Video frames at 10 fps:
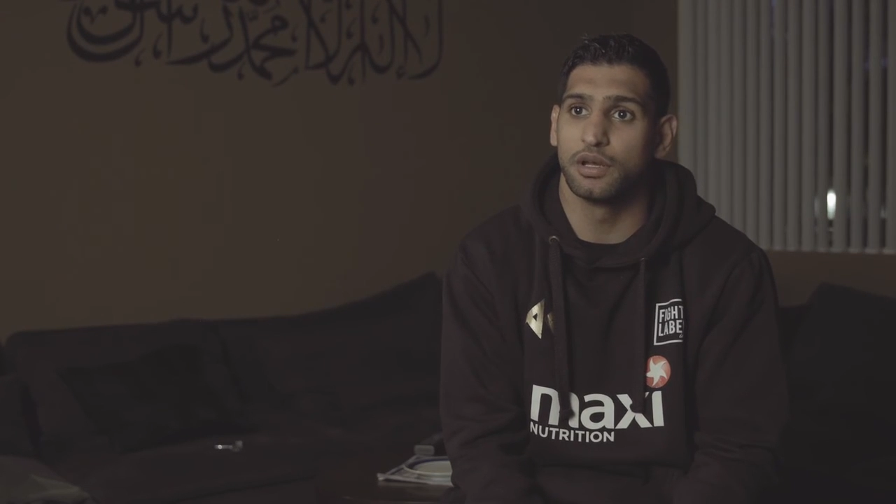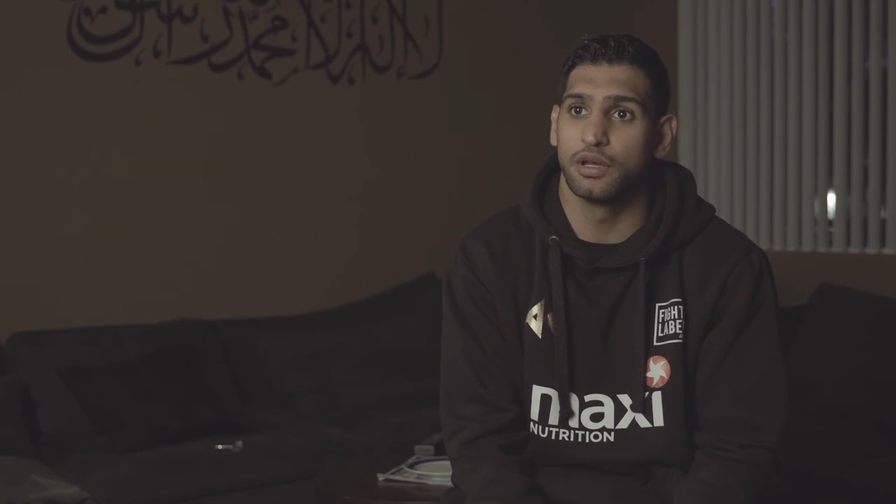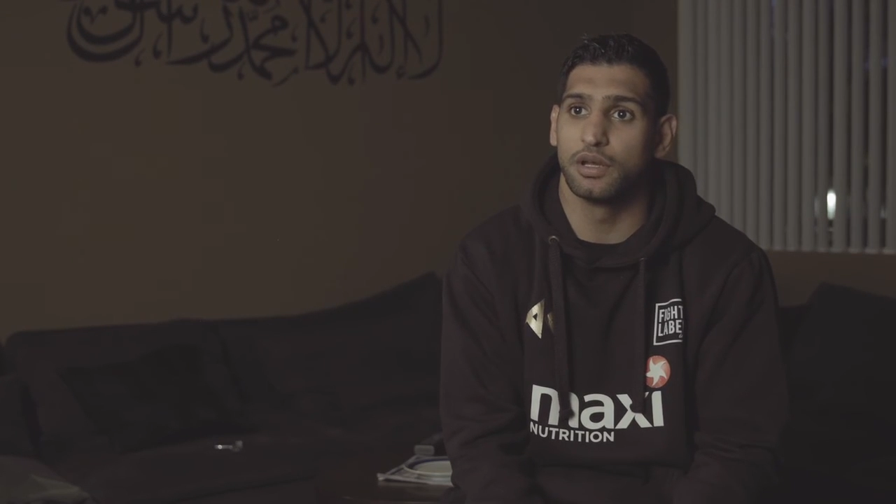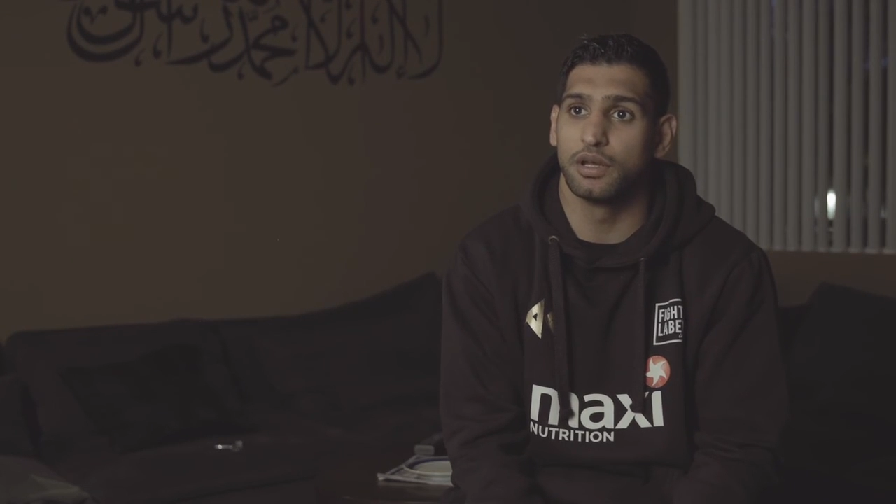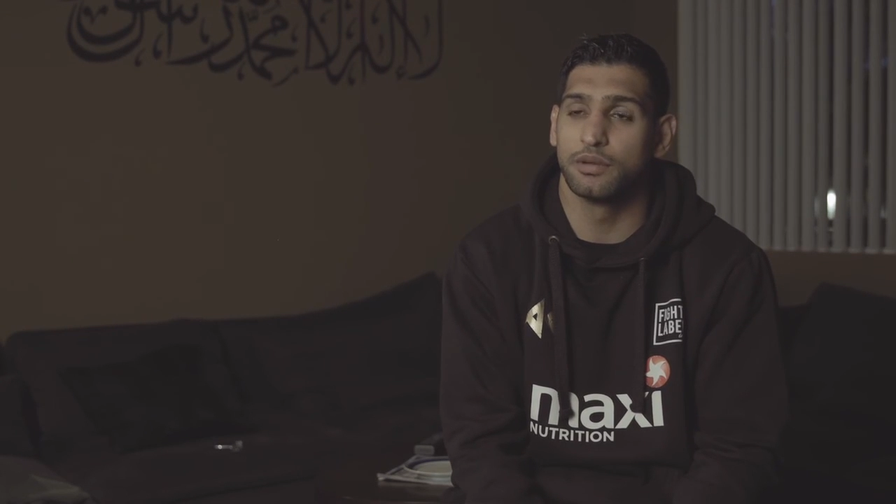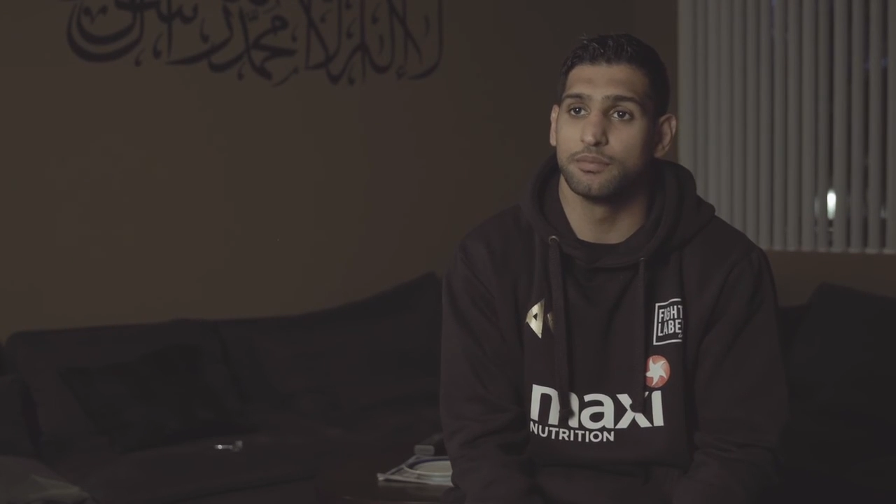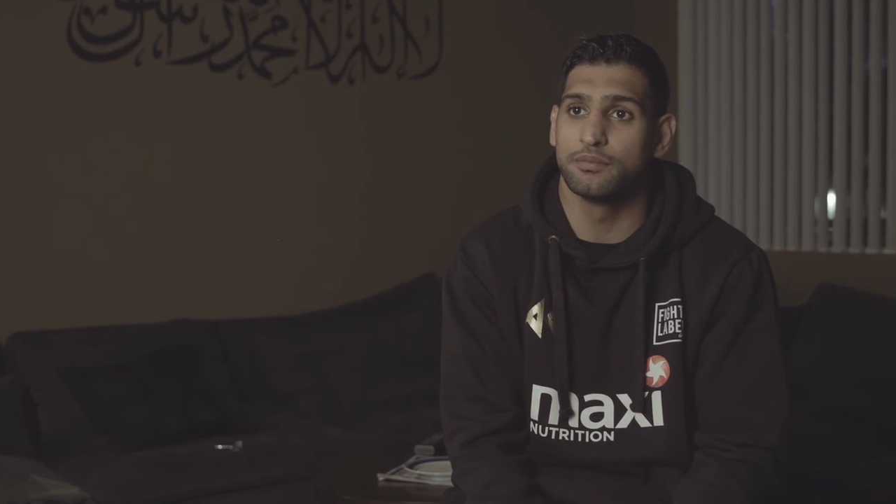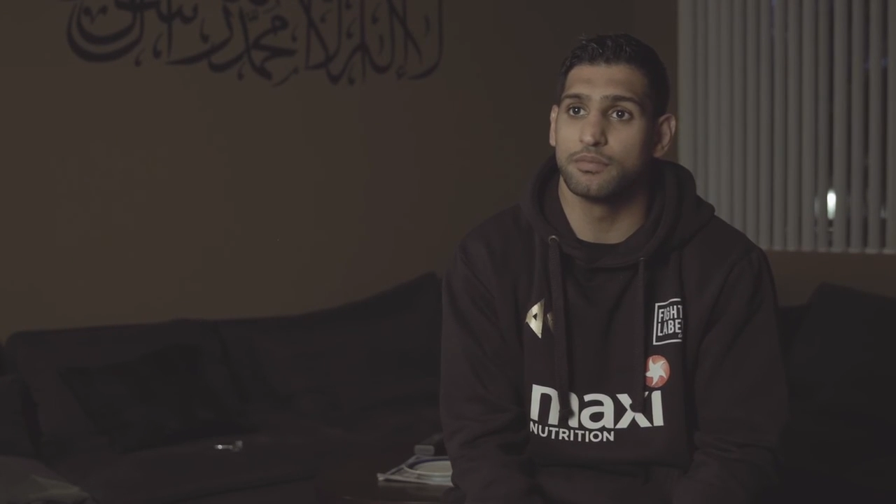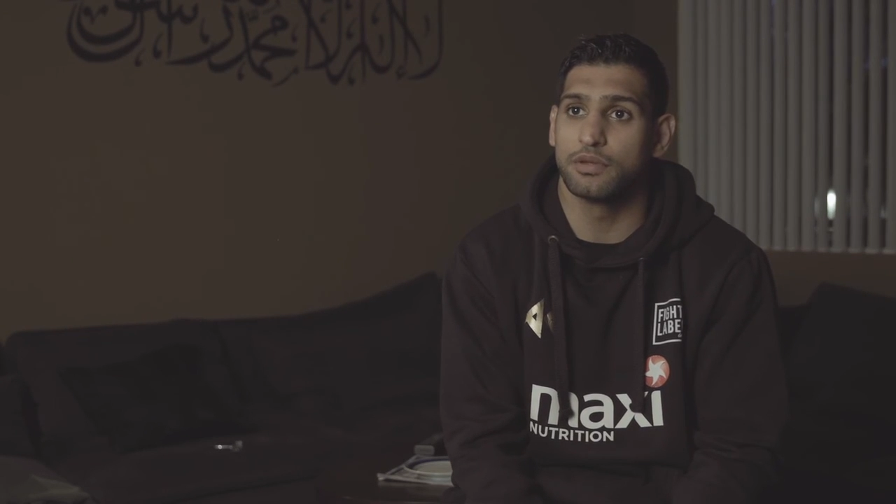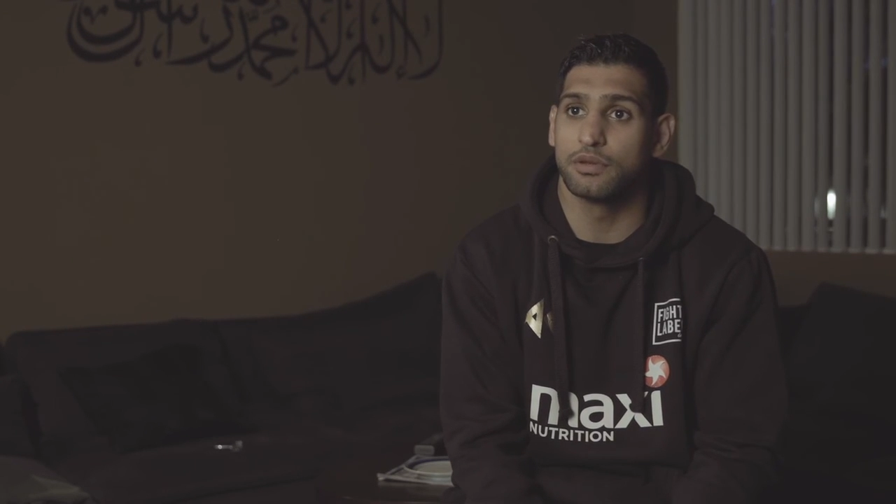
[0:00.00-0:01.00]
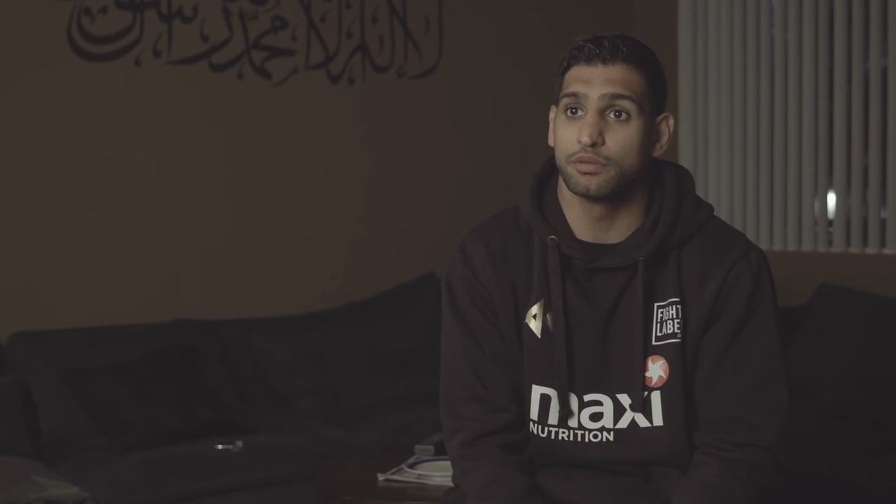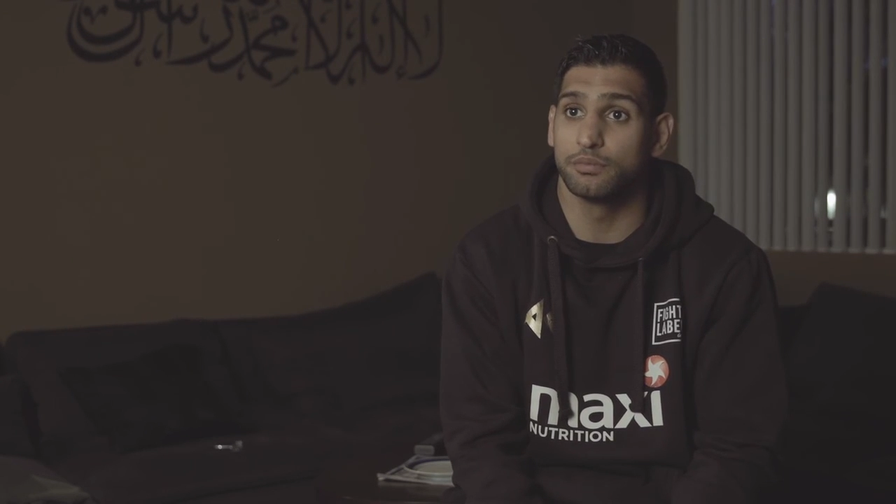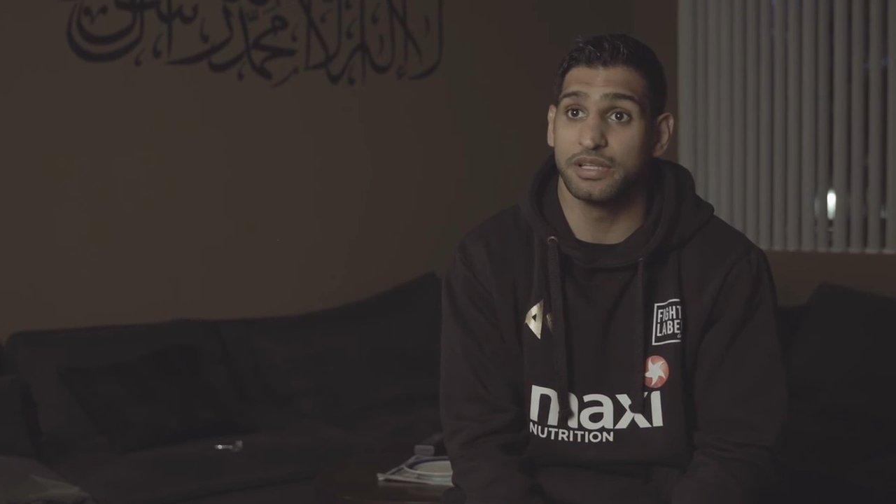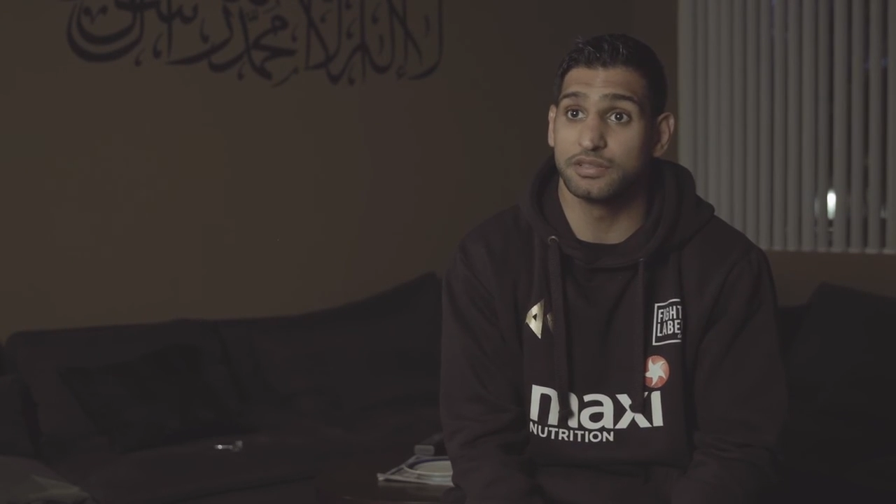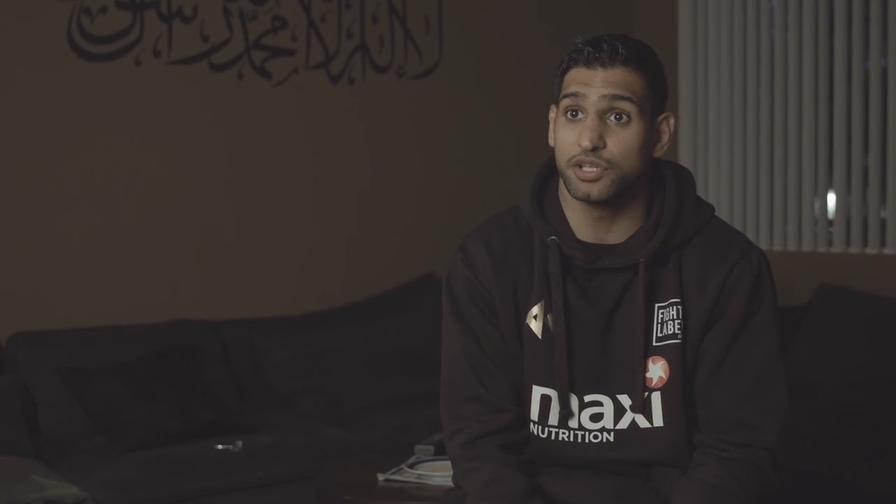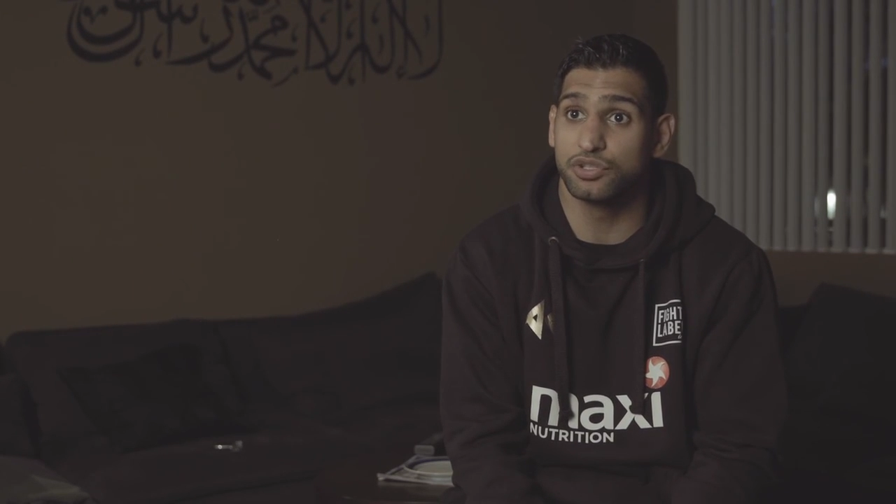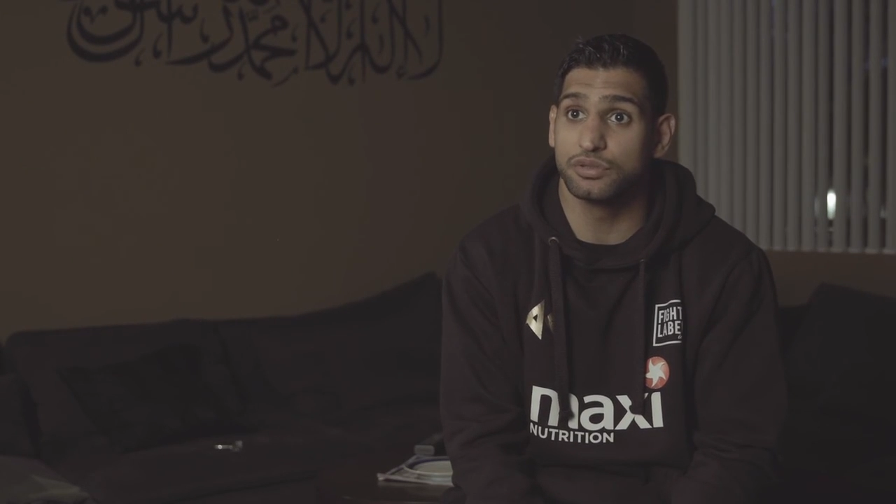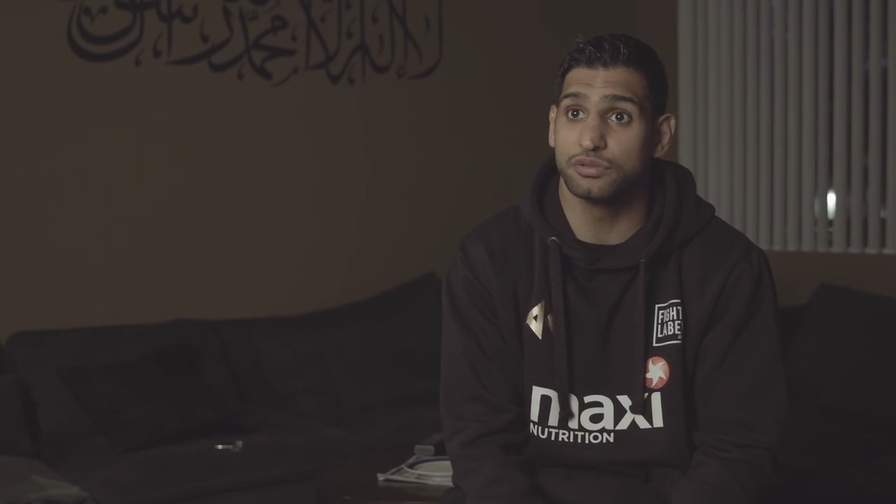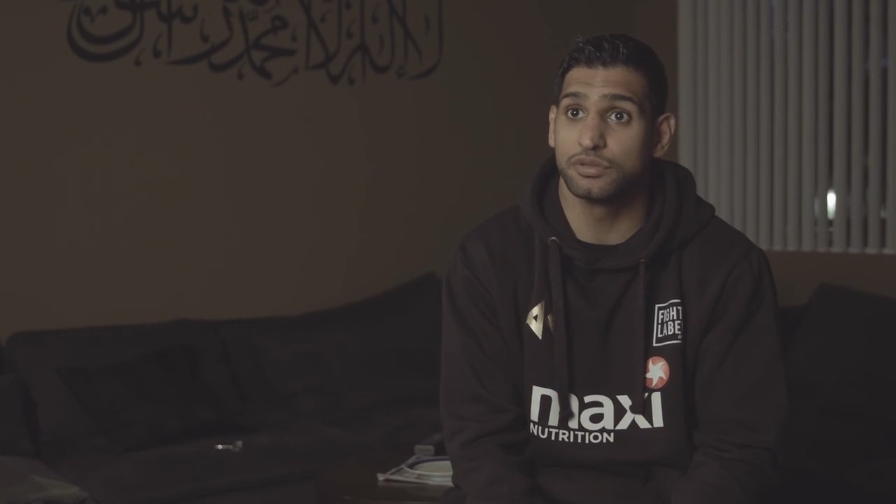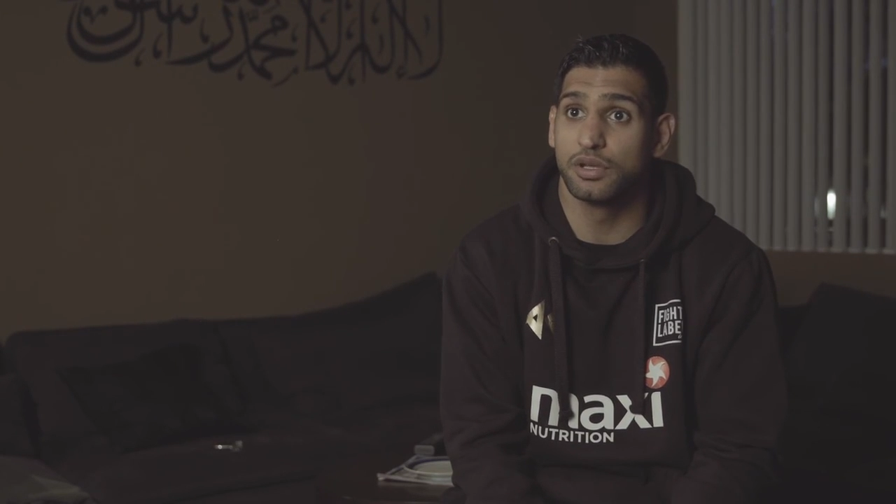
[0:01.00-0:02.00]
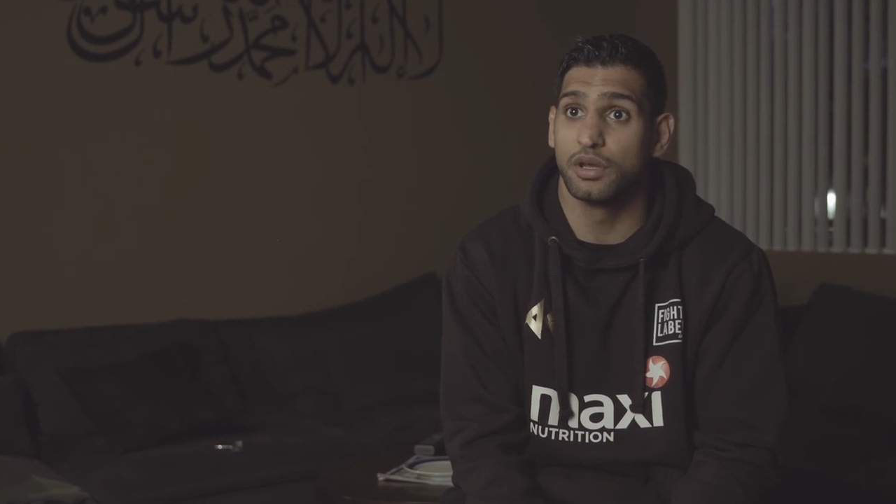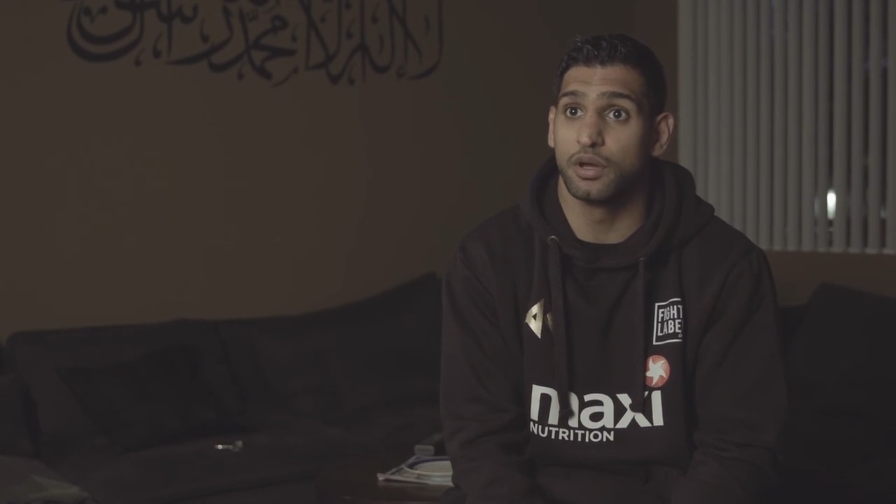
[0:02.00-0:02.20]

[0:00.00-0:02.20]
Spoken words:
mid sessions.